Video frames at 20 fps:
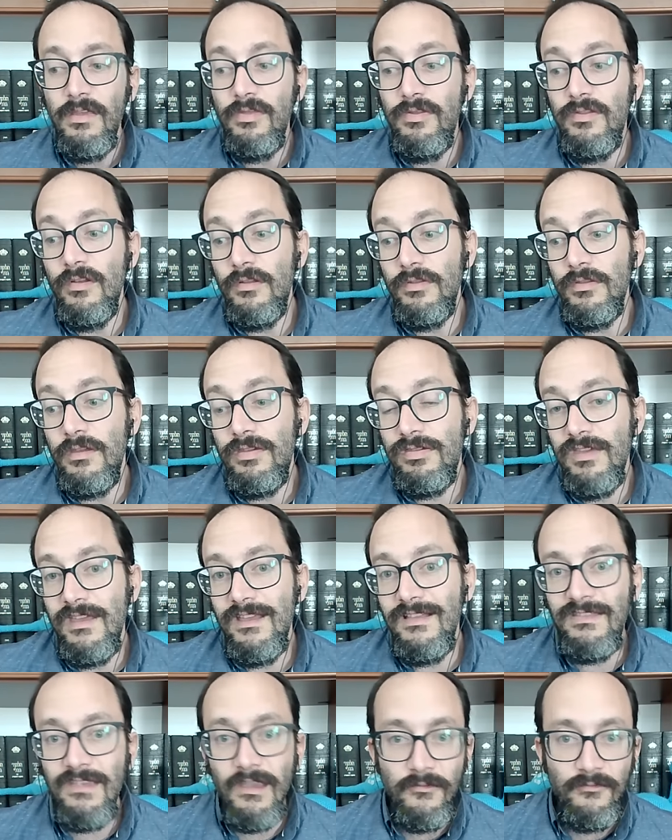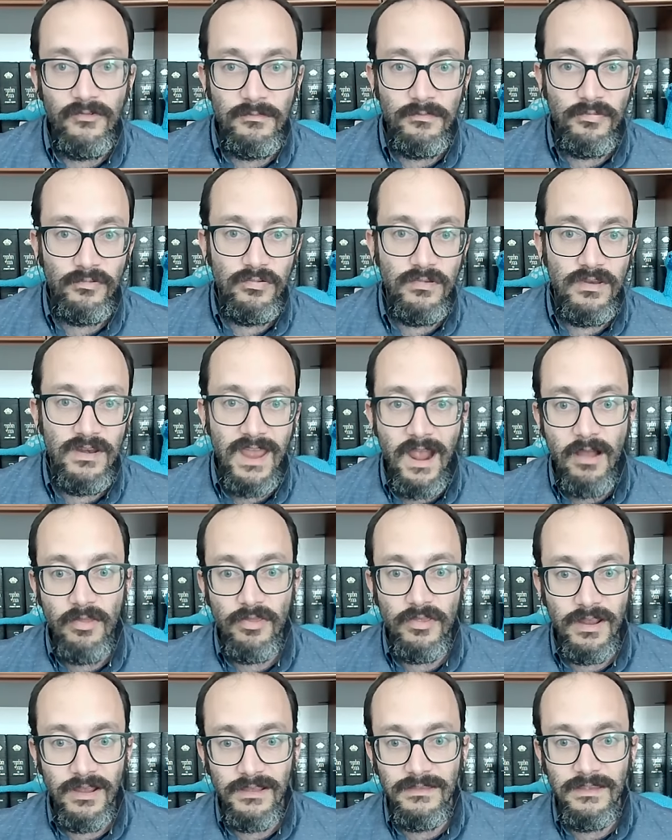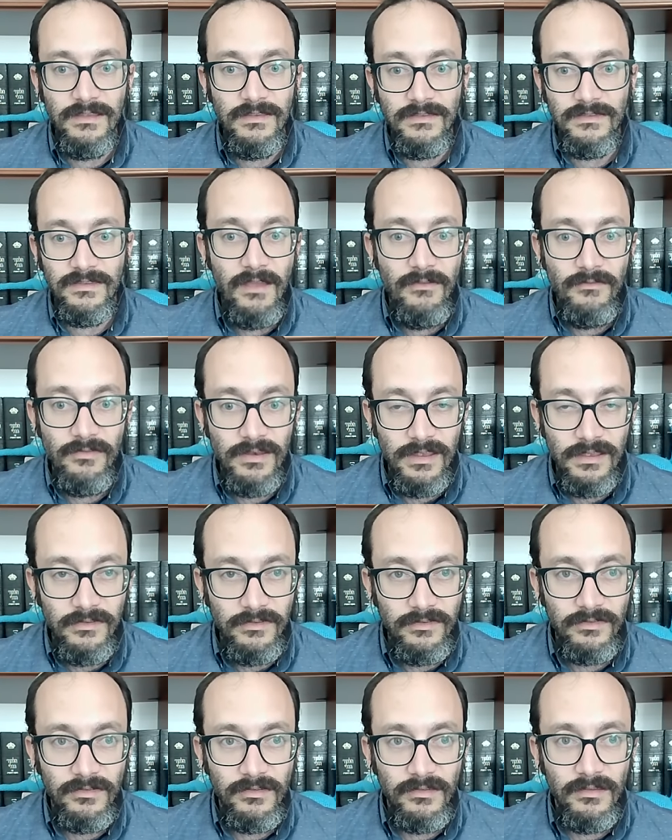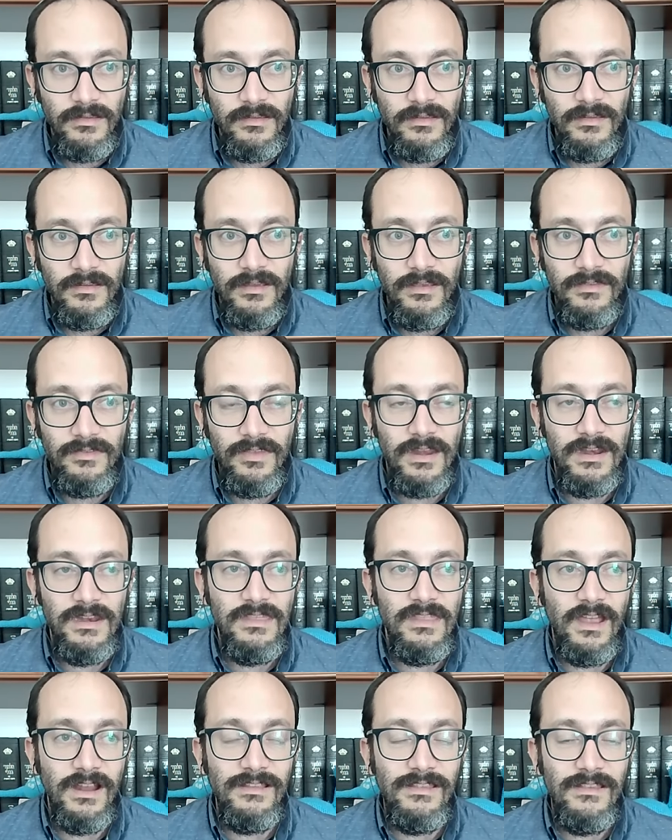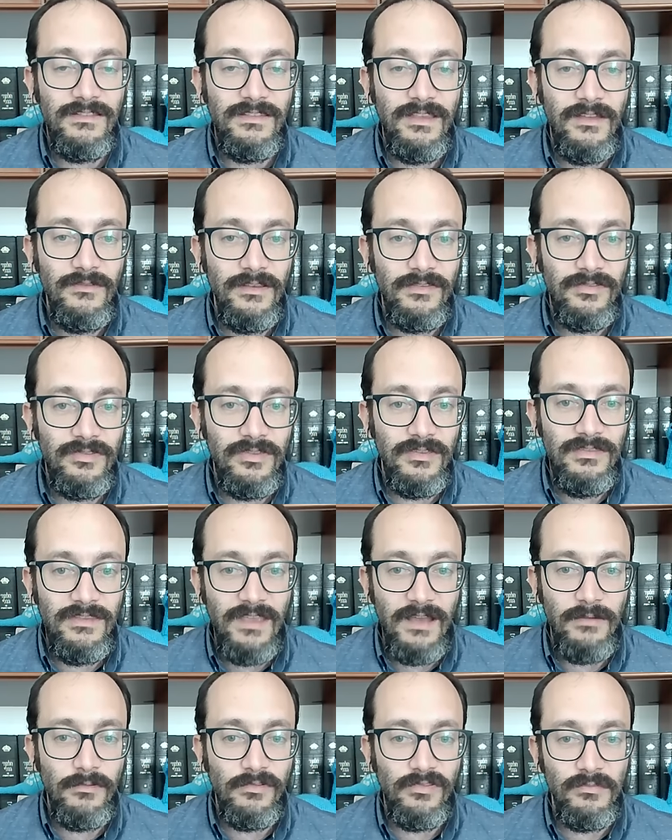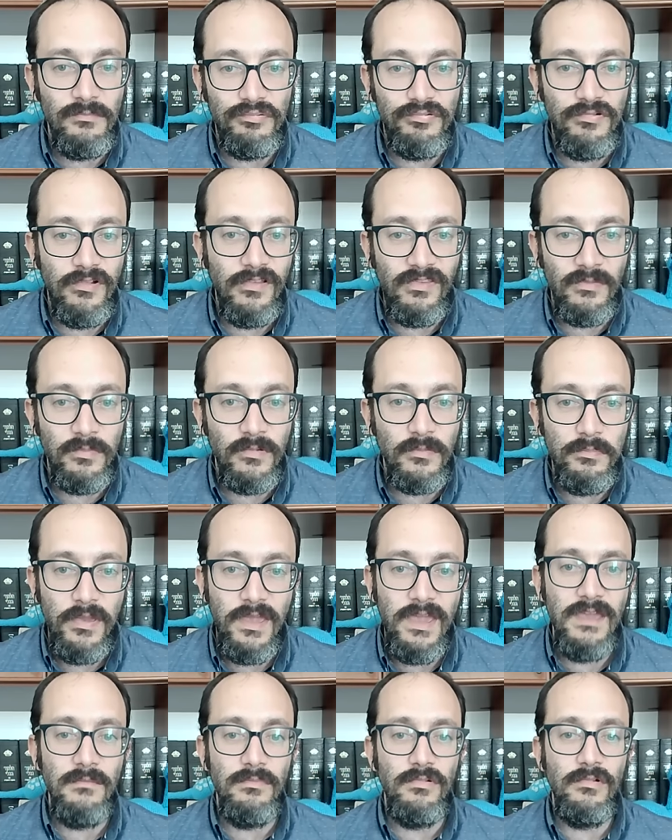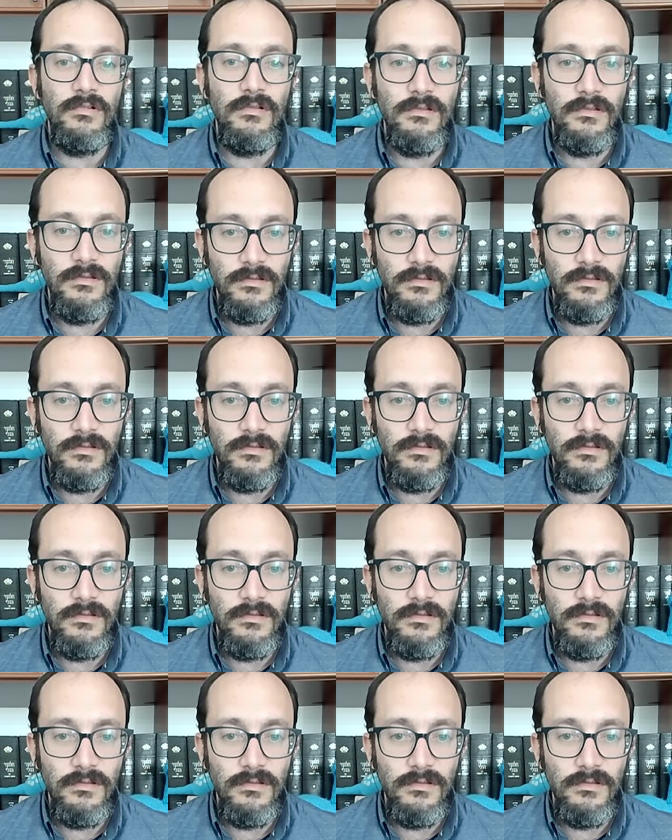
The only thing different between now and the nineteen seventies is that in the nineteen seventies, the debt was in principle payable,